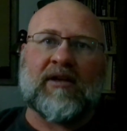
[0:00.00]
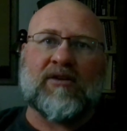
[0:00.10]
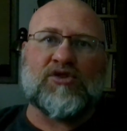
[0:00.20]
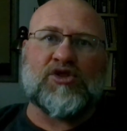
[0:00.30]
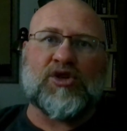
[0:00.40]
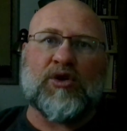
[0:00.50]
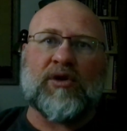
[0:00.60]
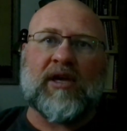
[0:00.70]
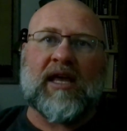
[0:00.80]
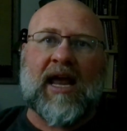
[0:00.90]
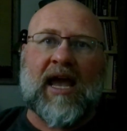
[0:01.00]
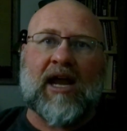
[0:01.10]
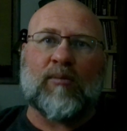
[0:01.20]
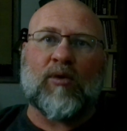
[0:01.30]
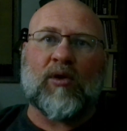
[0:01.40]
shooting an
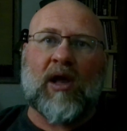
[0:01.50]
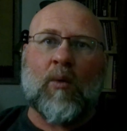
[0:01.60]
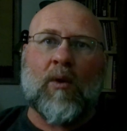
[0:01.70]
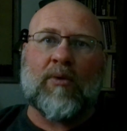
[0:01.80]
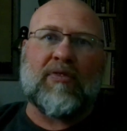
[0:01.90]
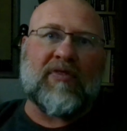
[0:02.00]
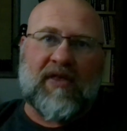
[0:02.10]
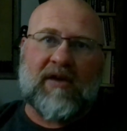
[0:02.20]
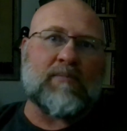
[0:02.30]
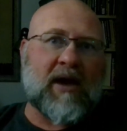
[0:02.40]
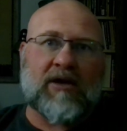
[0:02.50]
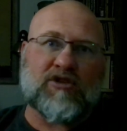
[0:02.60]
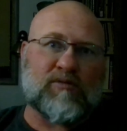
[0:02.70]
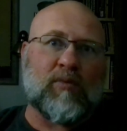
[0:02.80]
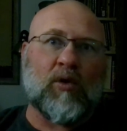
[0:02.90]
animal, I want the
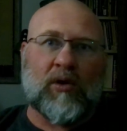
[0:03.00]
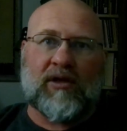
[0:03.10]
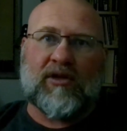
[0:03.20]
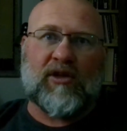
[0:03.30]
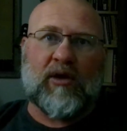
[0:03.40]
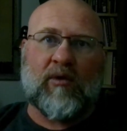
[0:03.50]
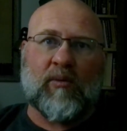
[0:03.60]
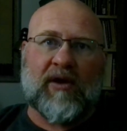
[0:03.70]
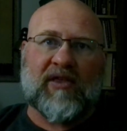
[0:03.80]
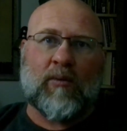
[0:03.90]
best bullet to do it with.